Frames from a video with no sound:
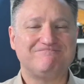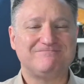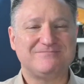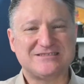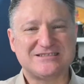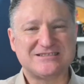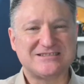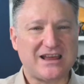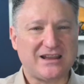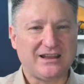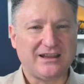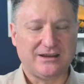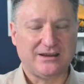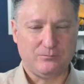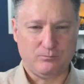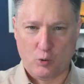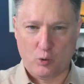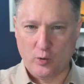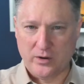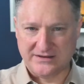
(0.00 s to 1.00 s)

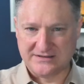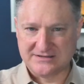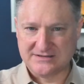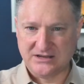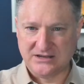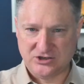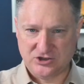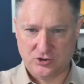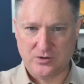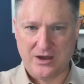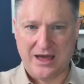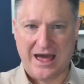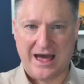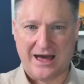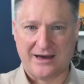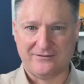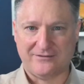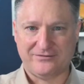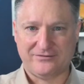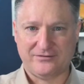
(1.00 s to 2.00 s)
selling points that you
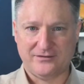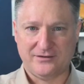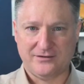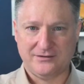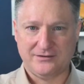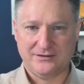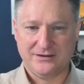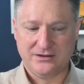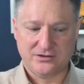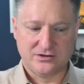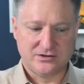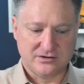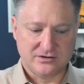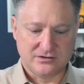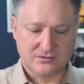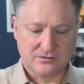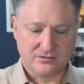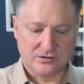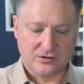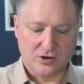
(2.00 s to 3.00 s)
have, either
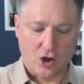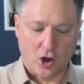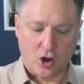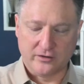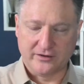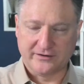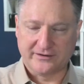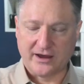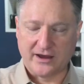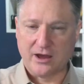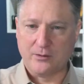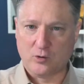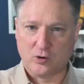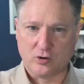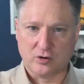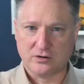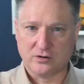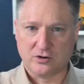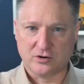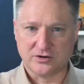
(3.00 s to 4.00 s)
all the time
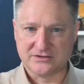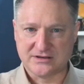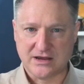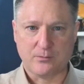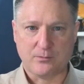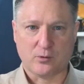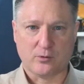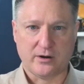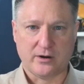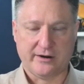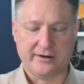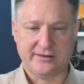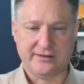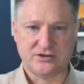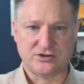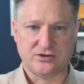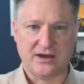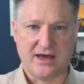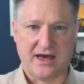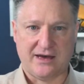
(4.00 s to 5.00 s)
or temporary
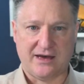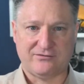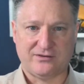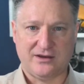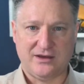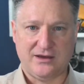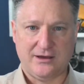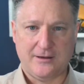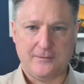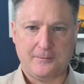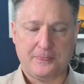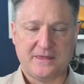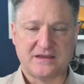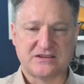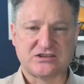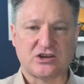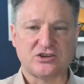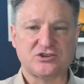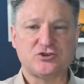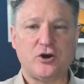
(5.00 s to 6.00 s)
that you have.
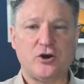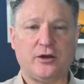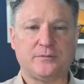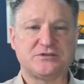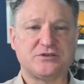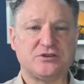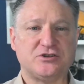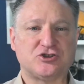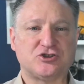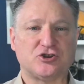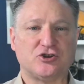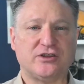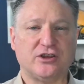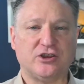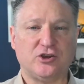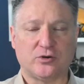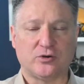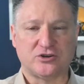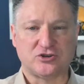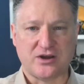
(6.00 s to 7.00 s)
This also helps to ensure
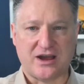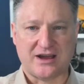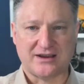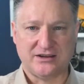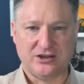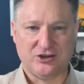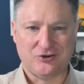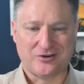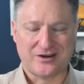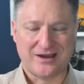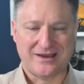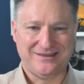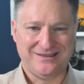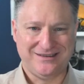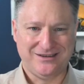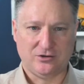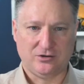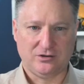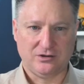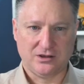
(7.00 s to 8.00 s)
that you're attracting your
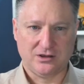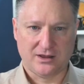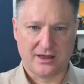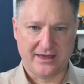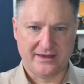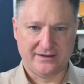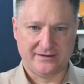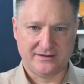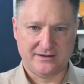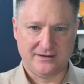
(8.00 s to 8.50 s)
ideal client.